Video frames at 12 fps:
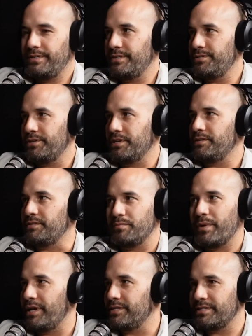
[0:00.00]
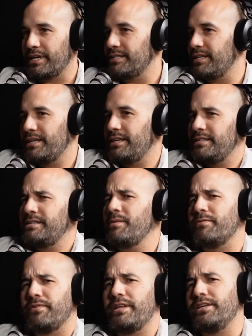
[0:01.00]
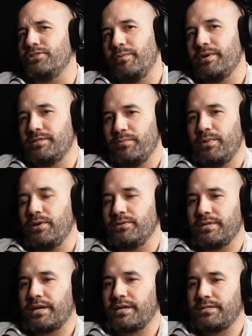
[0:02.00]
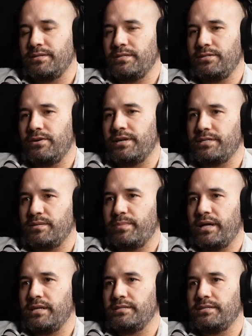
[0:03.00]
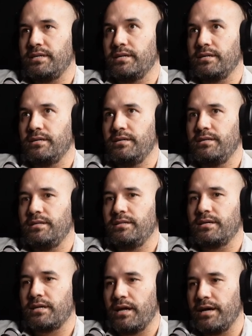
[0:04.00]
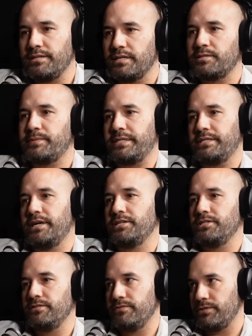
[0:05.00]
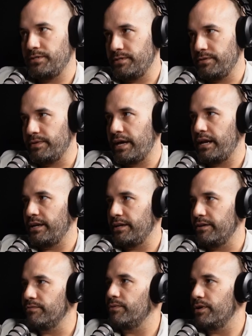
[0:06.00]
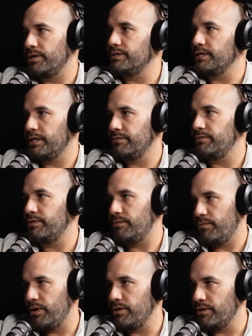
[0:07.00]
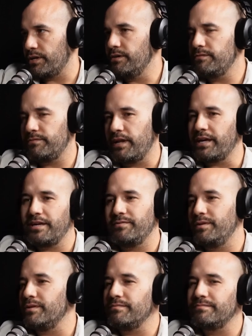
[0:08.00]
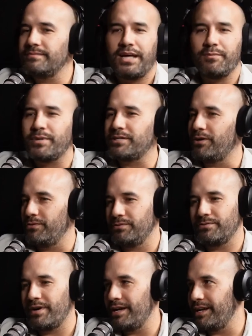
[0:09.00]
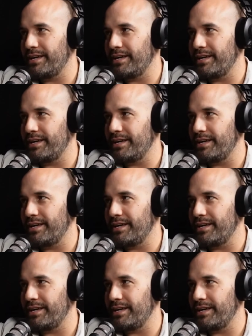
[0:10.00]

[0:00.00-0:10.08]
It's not easy balancing. It's the like, same with any job, I suppose. Like it's it's not easy balancing the client's expectations versus the reality of what you deliver and what you give. Like even like McDonald's, right?